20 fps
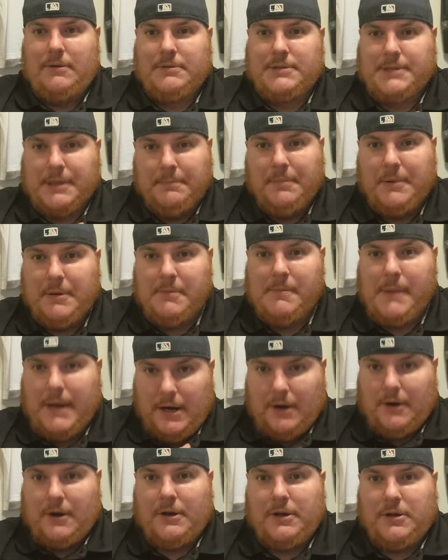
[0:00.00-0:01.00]
Some people might
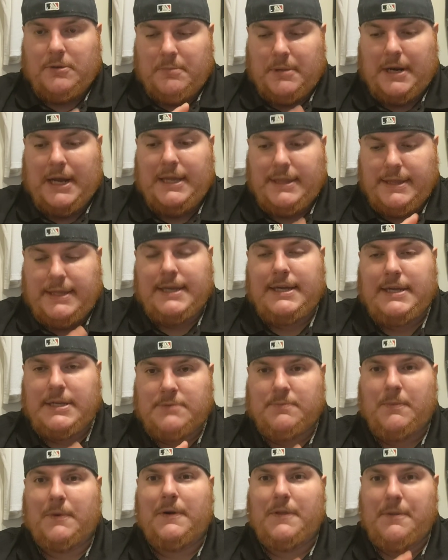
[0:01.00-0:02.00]
argue, but I think he's
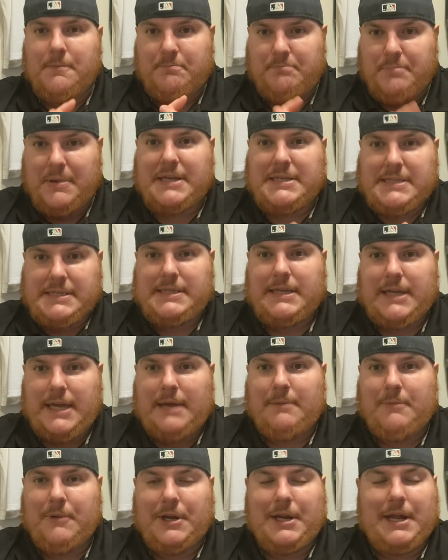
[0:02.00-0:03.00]
one of the best in the
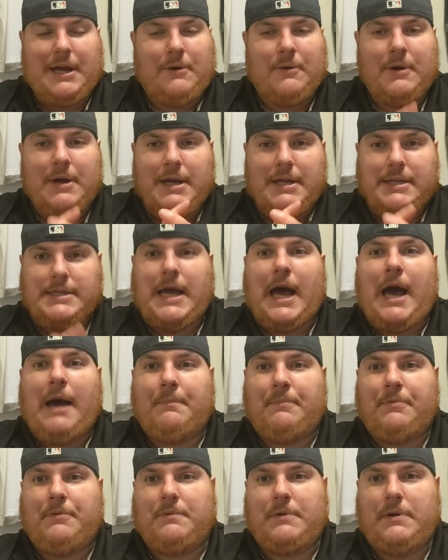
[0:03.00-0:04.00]
game right now.
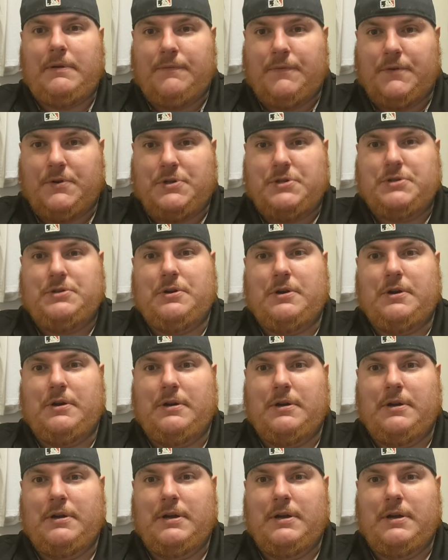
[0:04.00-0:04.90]
Top three for sure.